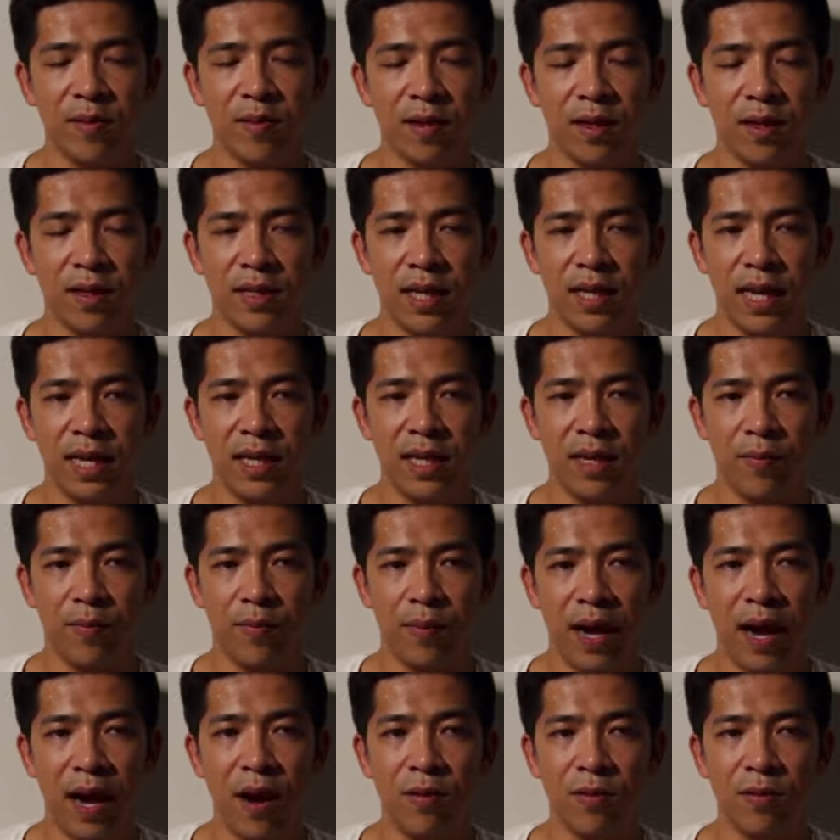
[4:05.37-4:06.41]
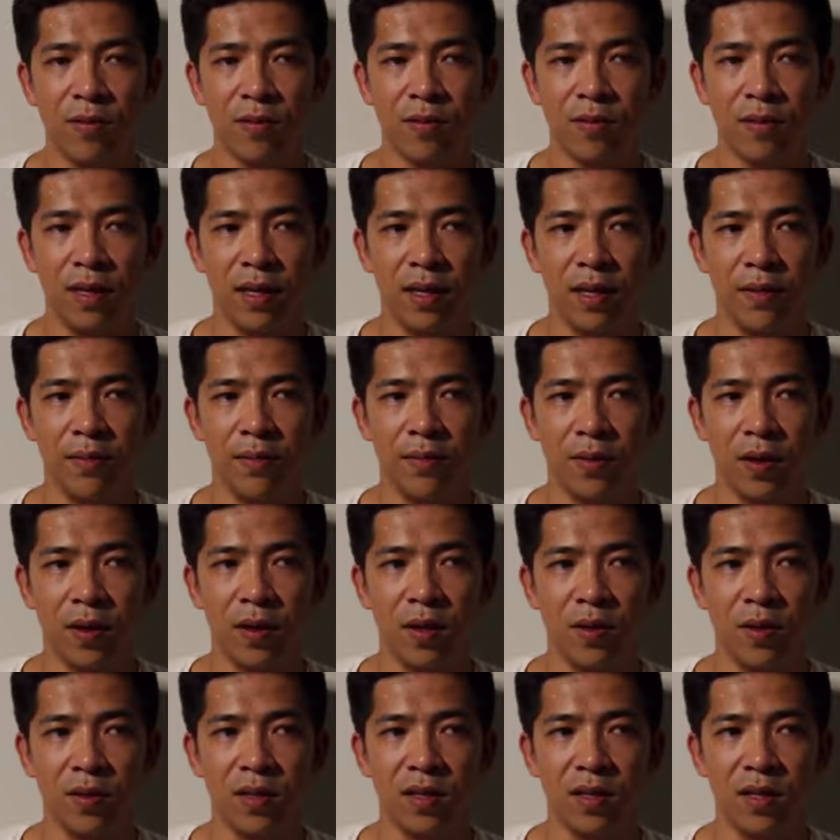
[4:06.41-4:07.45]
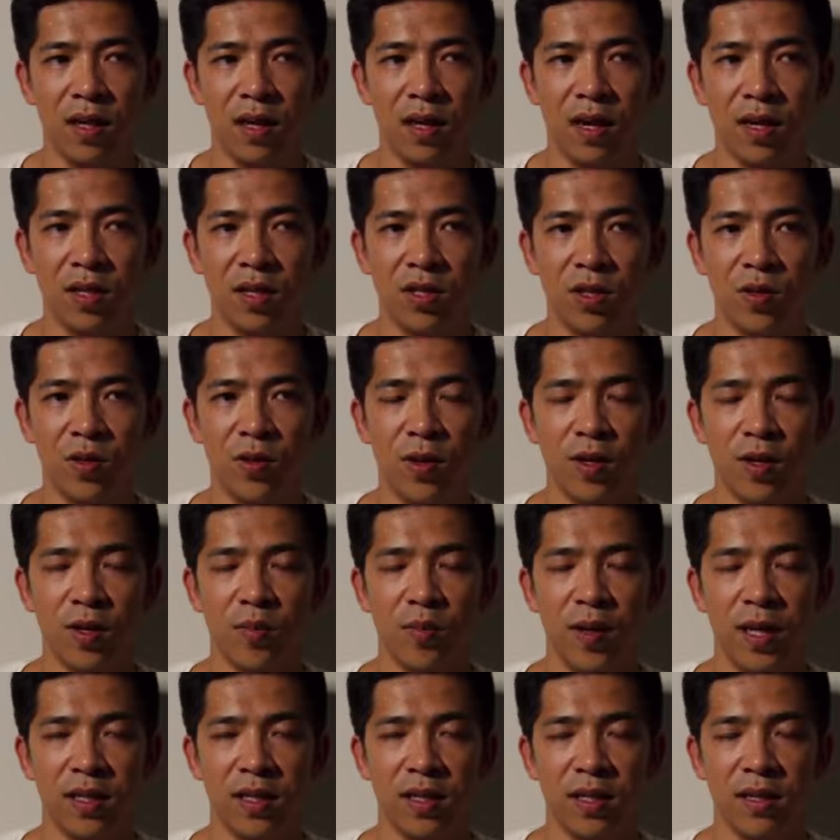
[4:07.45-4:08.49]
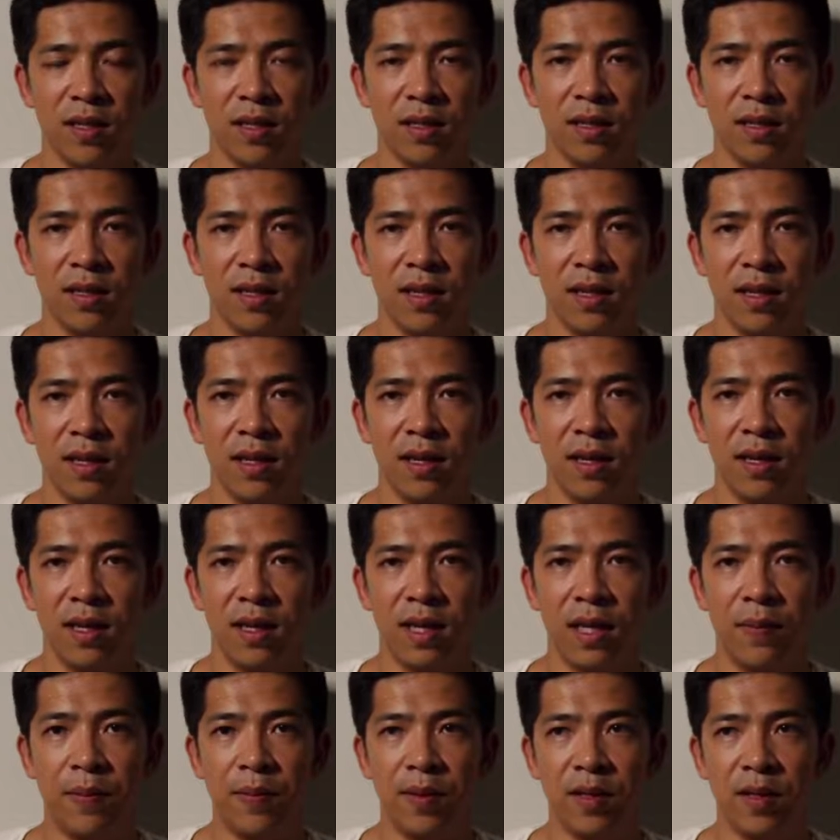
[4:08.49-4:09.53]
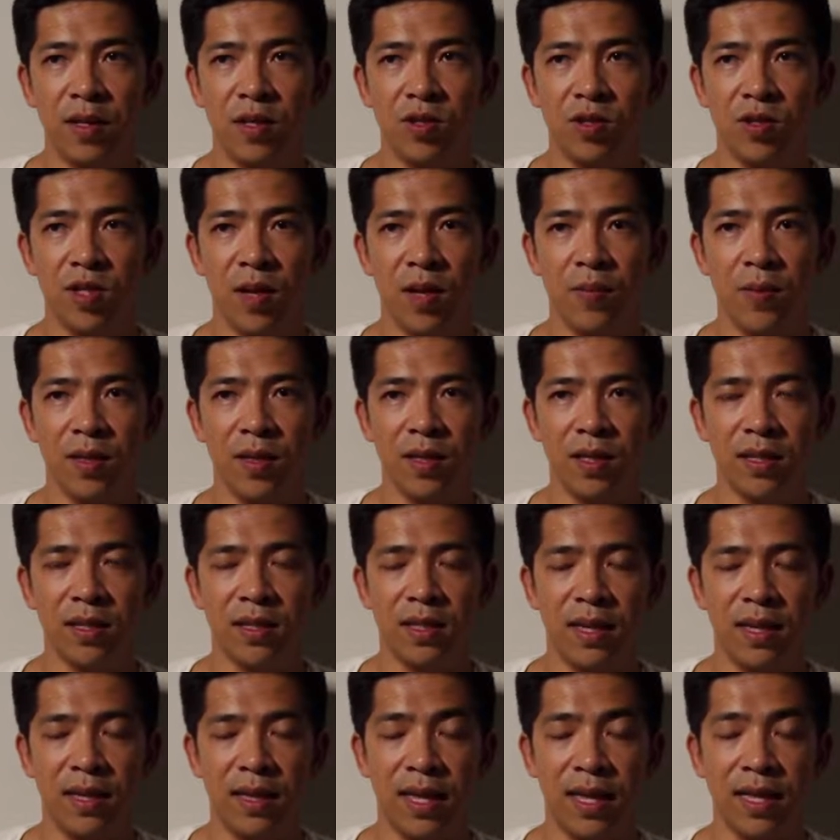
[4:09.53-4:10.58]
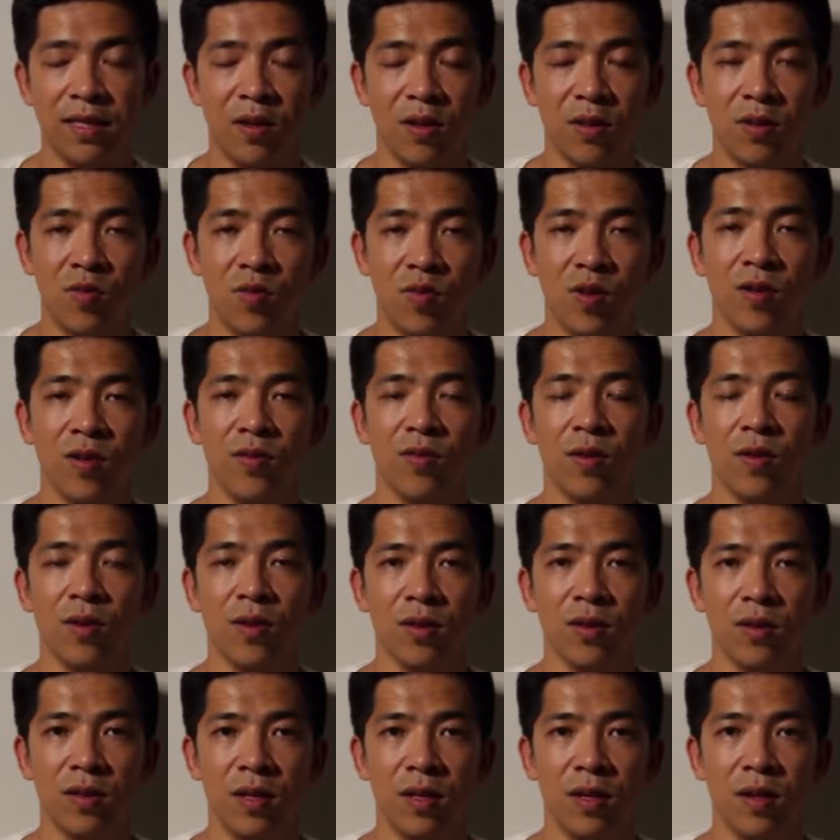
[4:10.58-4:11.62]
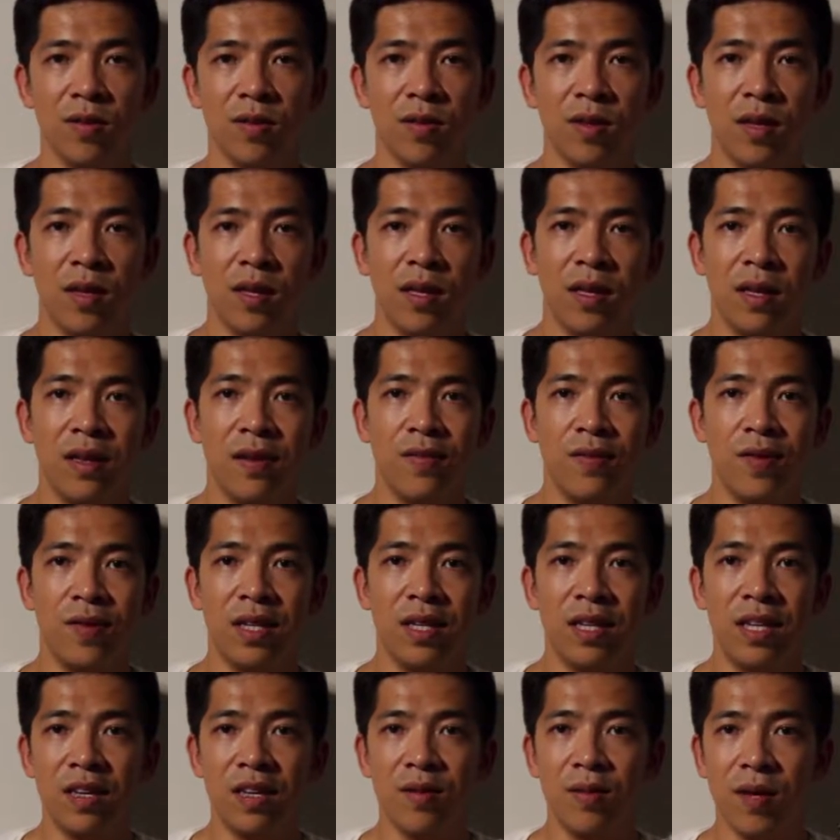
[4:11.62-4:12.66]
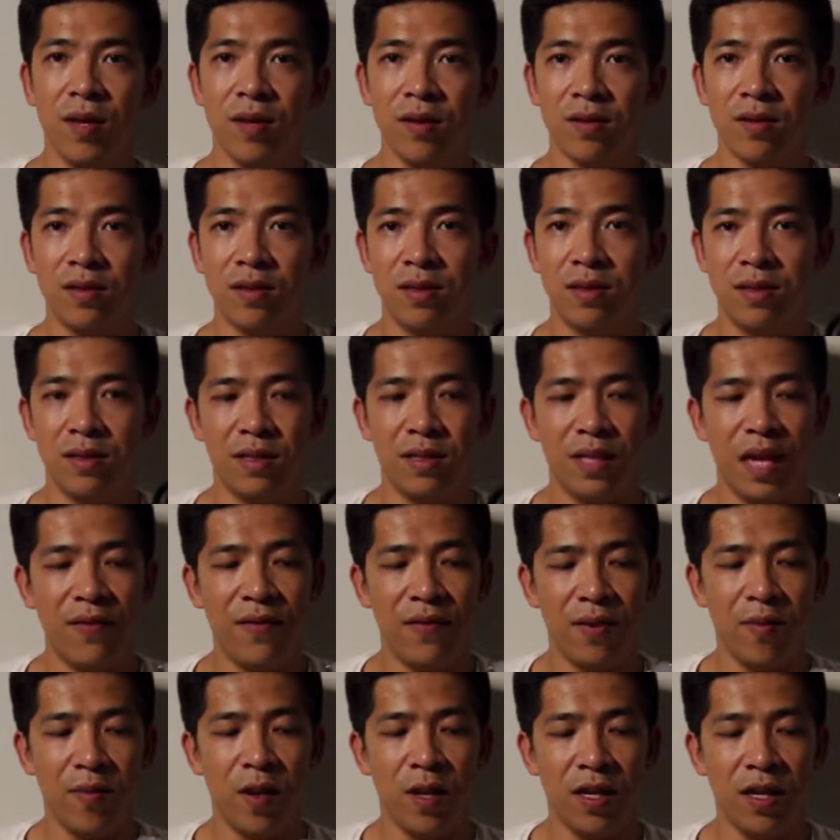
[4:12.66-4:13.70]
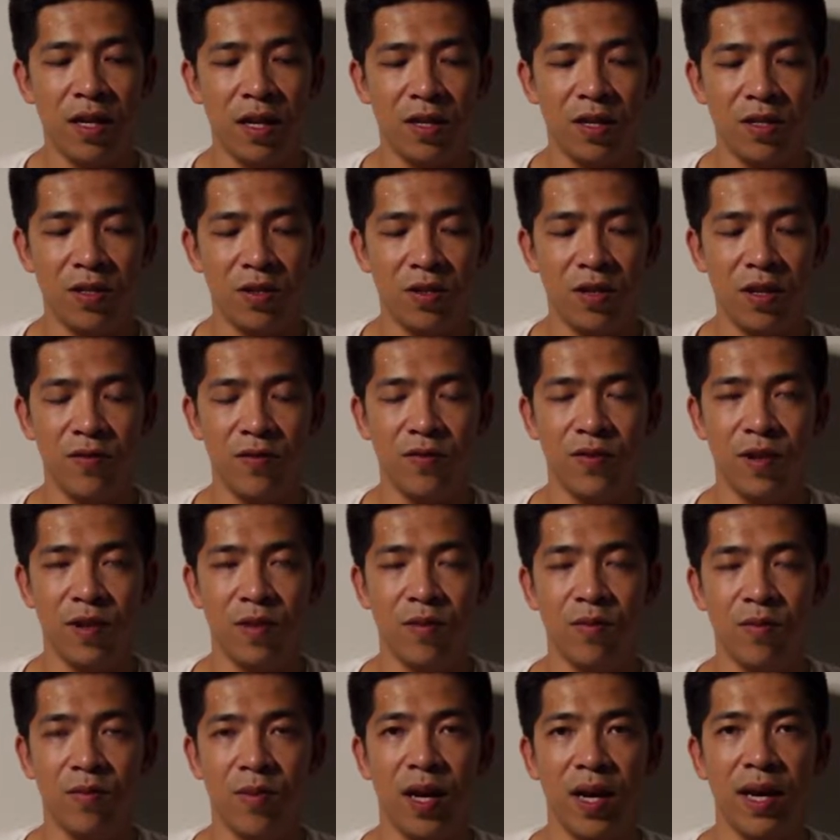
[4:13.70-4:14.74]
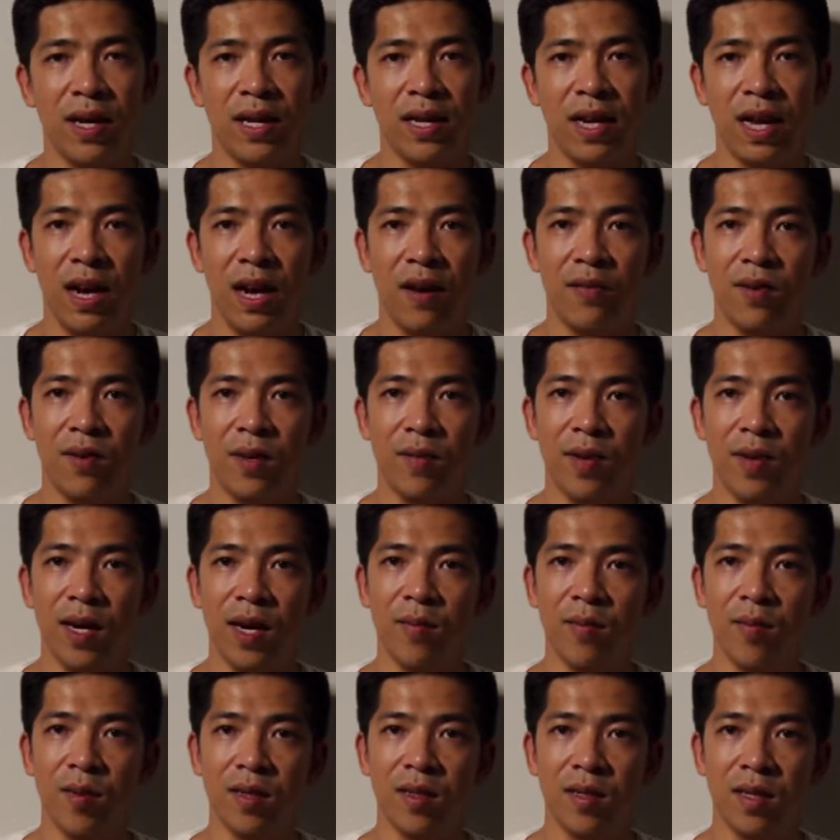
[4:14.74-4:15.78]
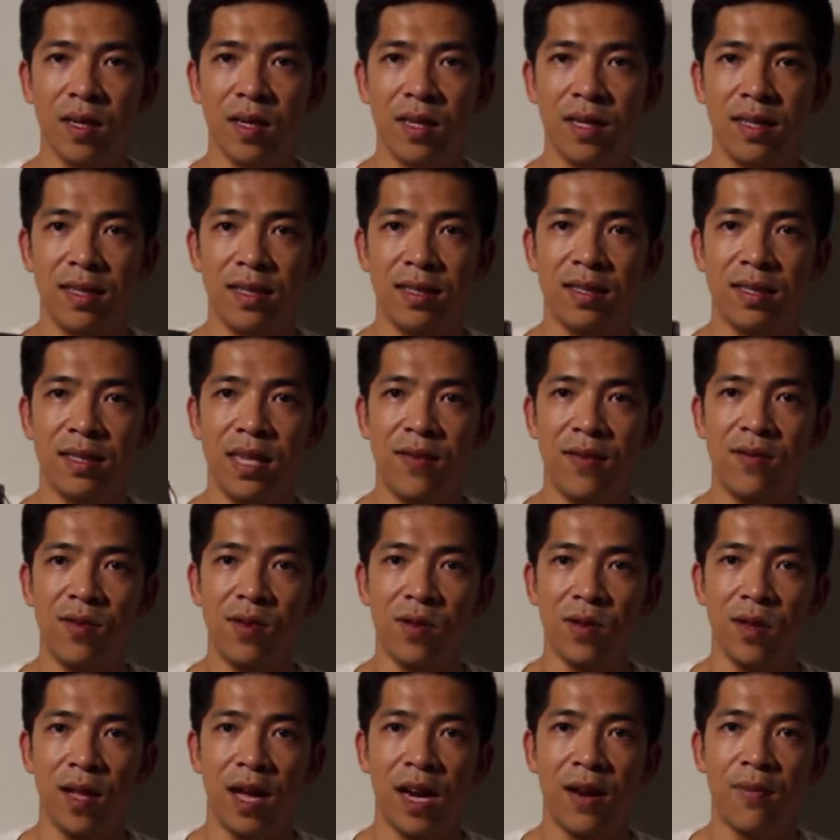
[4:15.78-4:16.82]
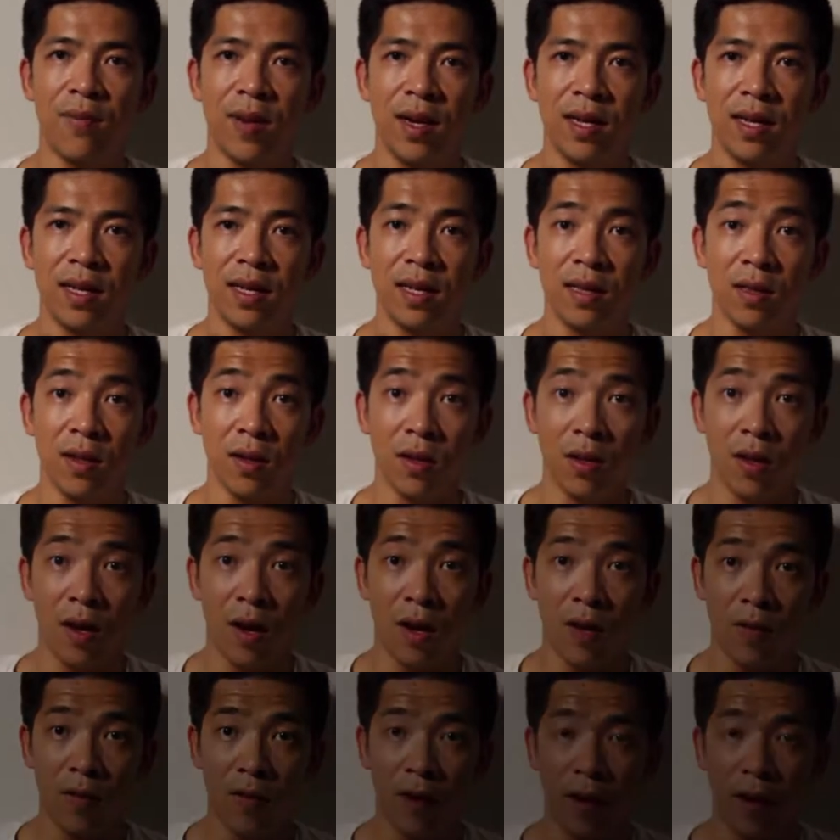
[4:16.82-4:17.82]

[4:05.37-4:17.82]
able to take about um, close to 200 pictures um, on this trip, and just and that's on three rolls. So, thinking about saving money on shooting film, buying a half frame camera is going to save you a lot of money in the long